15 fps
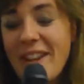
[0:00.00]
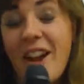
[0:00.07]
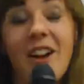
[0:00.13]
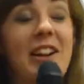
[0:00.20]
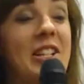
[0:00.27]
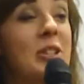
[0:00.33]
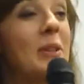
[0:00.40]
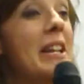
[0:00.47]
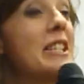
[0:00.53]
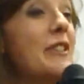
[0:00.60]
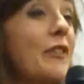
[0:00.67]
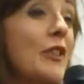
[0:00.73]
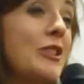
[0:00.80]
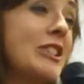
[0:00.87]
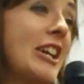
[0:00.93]
Alright, so that's
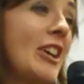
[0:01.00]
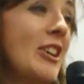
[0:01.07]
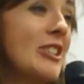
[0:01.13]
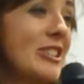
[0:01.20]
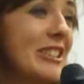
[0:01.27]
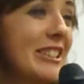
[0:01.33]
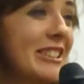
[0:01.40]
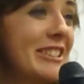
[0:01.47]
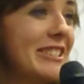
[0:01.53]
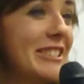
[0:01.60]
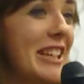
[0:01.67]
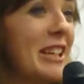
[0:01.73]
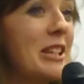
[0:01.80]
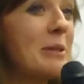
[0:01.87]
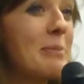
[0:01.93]
the first character
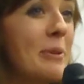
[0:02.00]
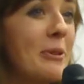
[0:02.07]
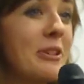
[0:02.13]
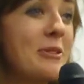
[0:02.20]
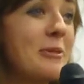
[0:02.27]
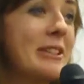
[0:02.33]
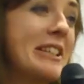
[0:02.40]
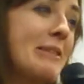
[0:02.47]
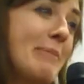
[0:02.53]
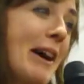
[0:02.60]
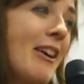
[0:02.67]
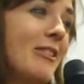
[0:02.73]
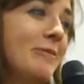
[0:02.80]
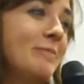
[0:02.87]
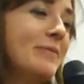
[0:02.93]
that this book is really
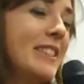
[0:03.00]
about.